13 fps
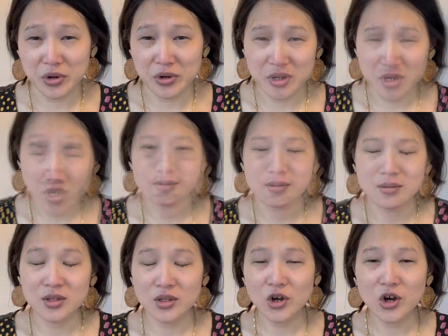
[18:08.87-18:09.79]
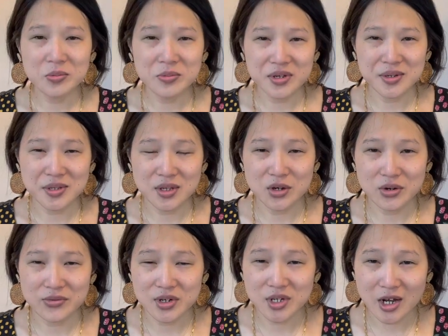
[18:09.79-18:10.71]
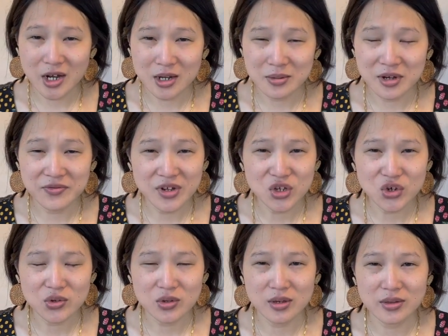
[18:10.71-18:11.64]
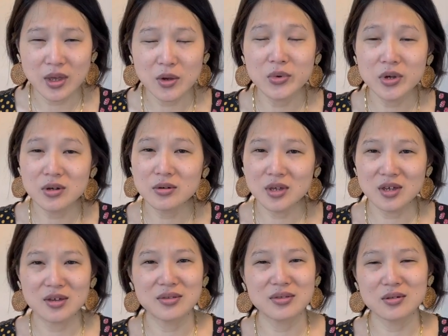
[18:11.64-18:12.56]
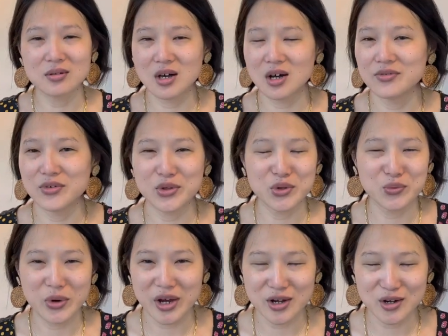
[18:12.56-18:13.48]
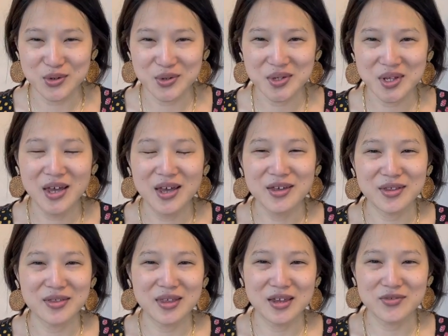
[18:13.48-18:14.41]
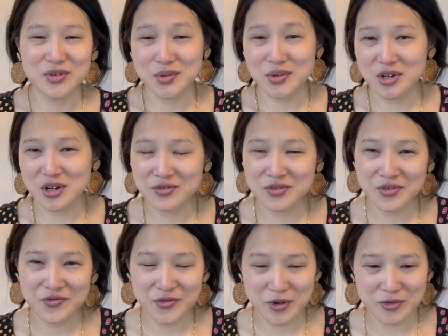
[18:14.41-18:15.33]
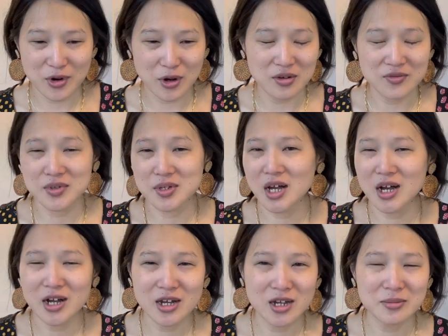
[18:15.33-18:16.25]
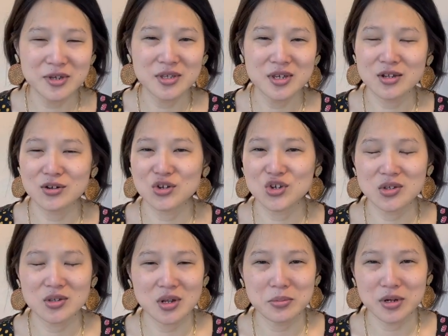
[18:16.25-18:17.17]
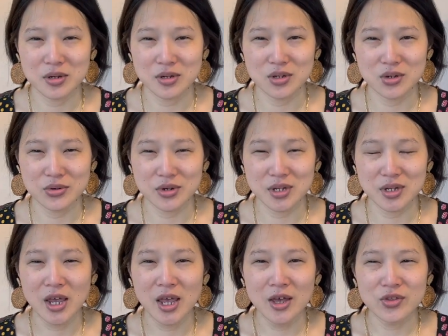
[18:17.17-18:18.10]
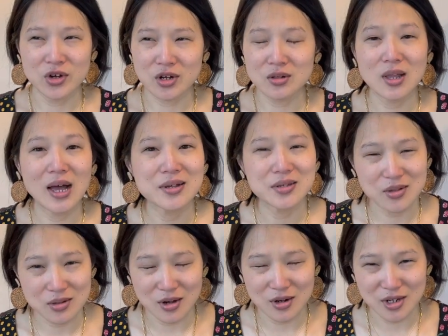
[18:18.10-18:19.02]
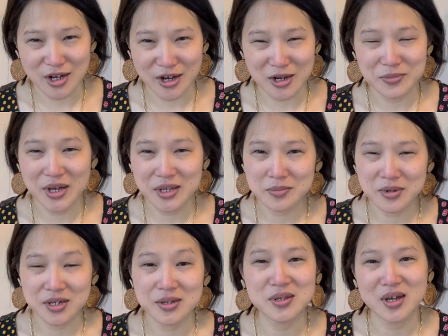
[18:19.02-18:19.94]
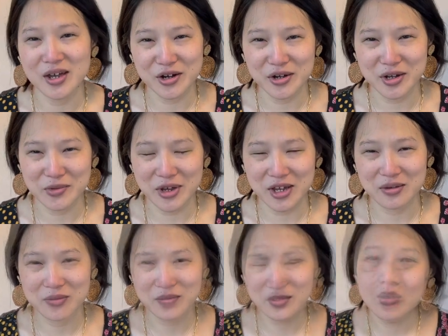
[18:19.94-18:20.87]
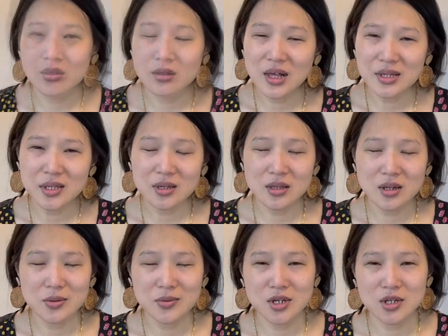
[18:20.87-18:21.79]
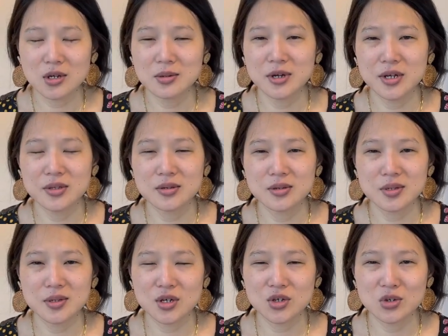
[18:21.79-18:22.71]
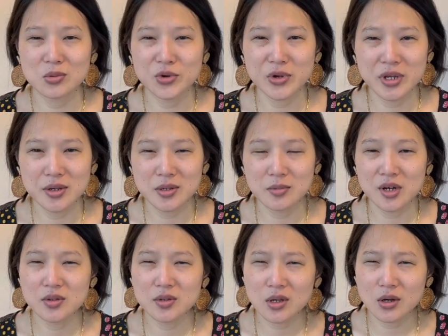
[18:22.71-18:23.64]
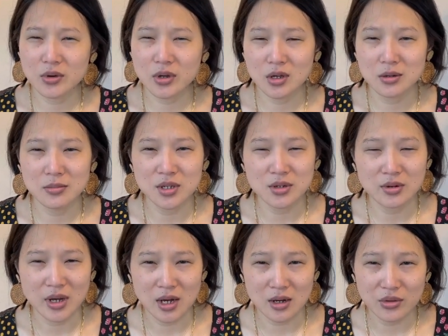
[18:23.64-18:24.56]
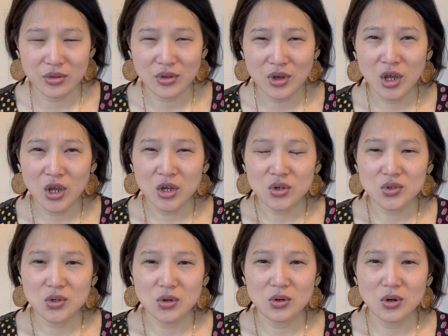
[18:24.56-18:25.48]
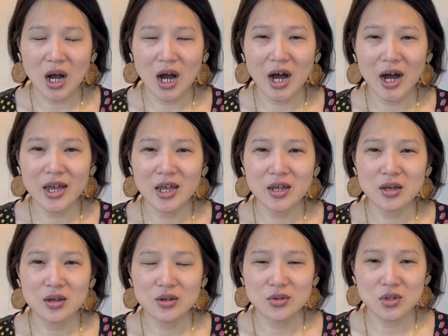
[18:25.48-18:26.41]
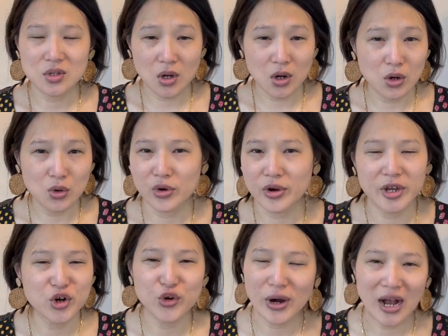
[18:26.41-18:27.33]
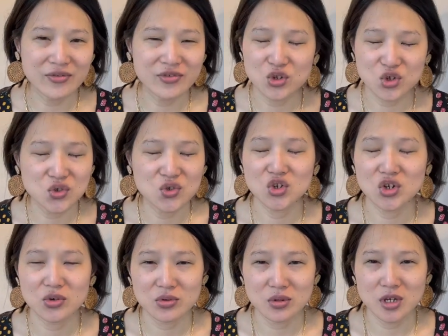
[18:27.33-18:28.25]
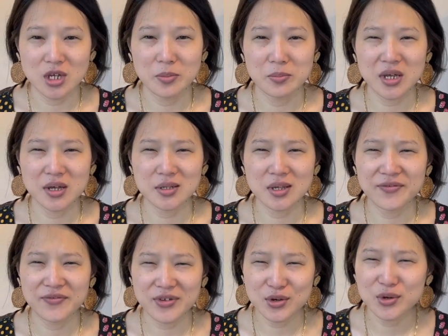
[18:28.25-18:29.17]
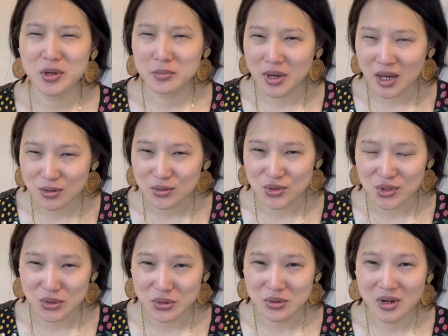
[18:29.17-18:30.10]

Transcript: year. And the hope is that over time, eventually they will get the love and the wears that they've deserved for all of the time and the energy that I put into it. They're gonna last a long time. That's my desire anyway. The last thing that I want to talk about in this discussion point is about sewing and mental health. So I sew or I craft just generally because I feel compelled to.